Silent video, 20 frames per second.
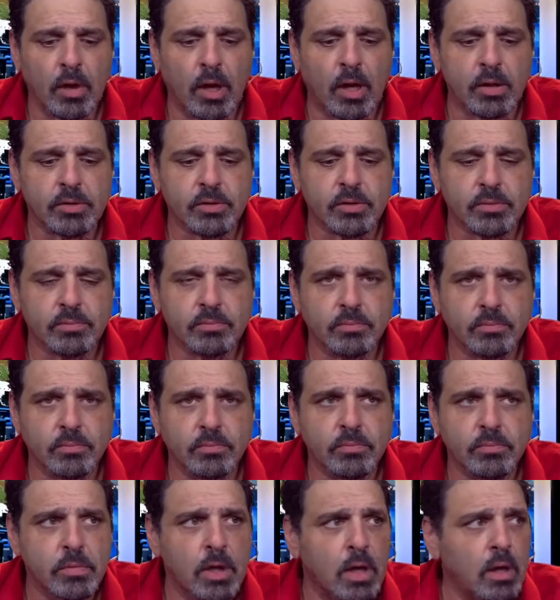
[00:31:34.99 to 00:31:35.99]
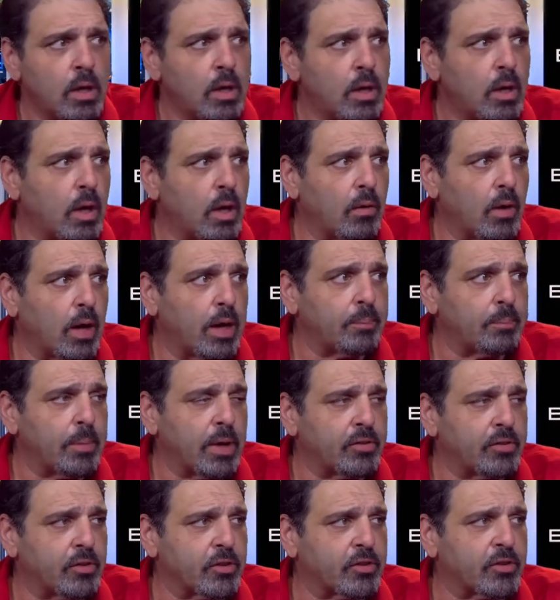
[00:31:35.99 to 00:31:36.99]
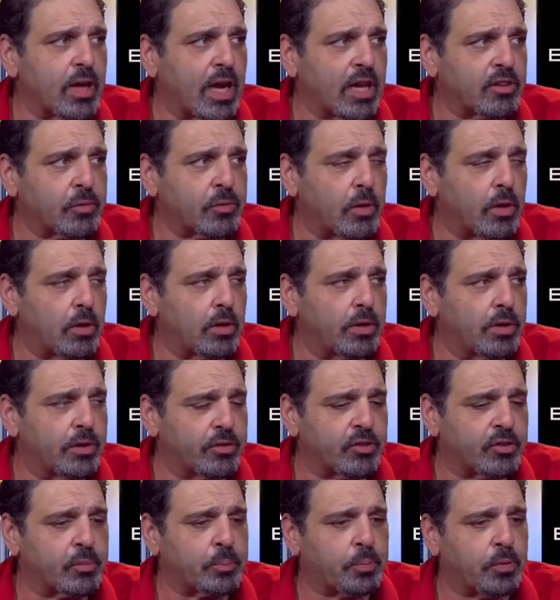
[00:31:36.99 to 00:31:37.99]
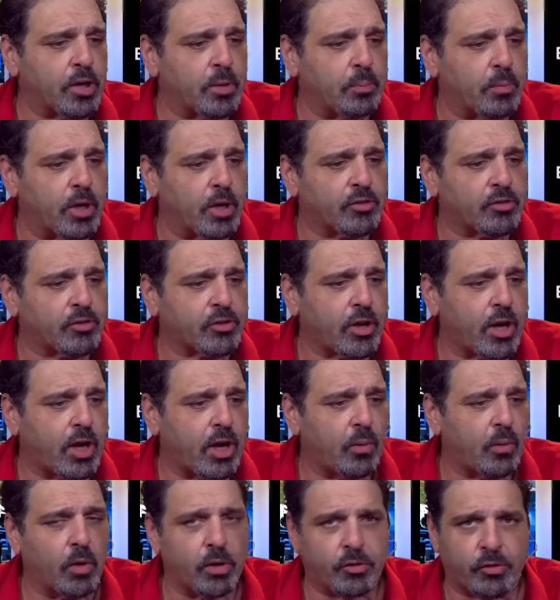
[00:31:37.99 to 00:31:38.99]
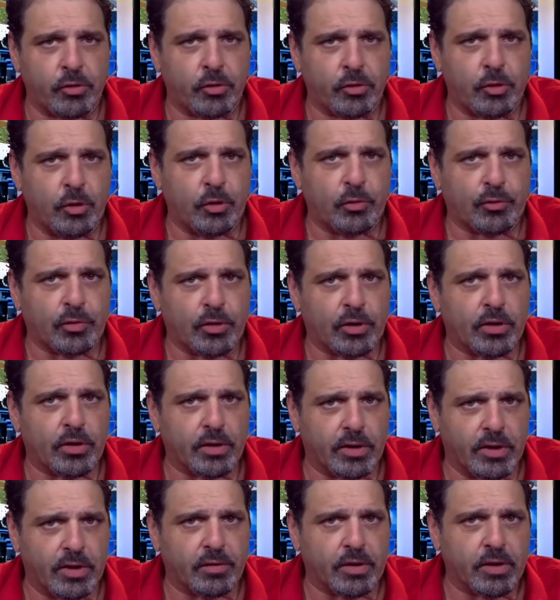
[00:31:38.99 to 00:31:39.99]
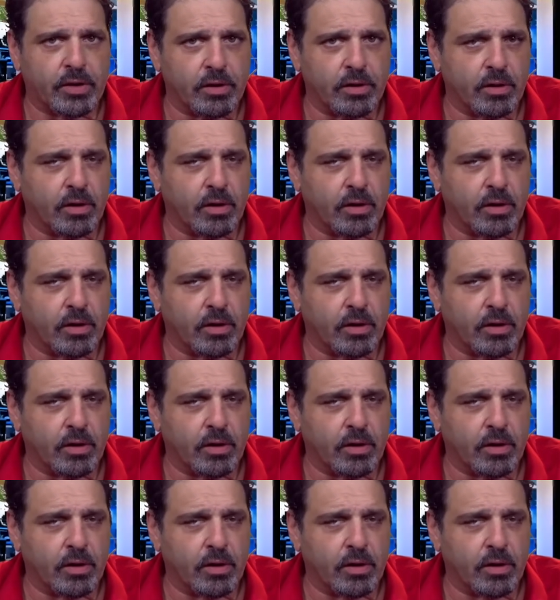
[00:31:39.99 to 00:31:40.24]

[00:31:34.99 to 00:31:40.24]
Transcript: Awesome. All right, been successful, and this is pretty much uh, what you do for a living.